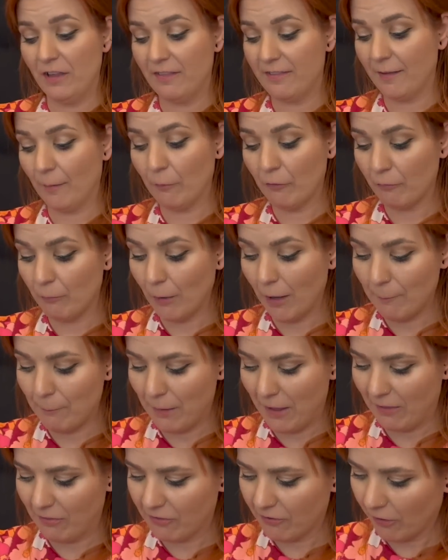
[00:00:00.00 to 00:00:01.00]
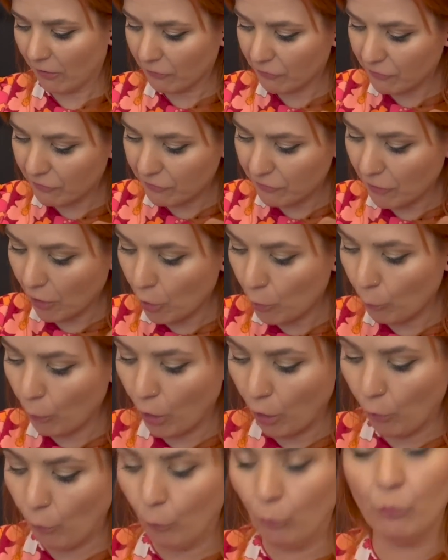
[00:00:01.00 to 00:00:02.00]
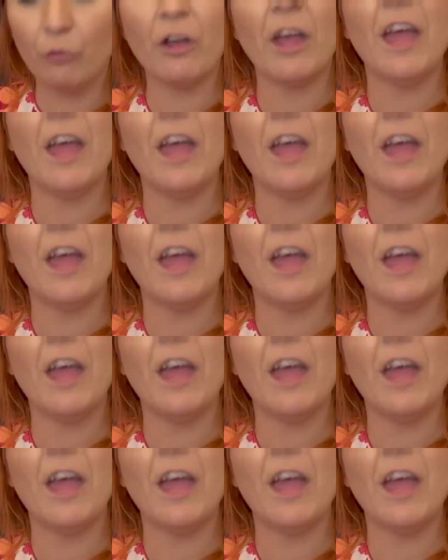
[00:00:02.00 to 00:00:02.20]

Some of my bits are so old,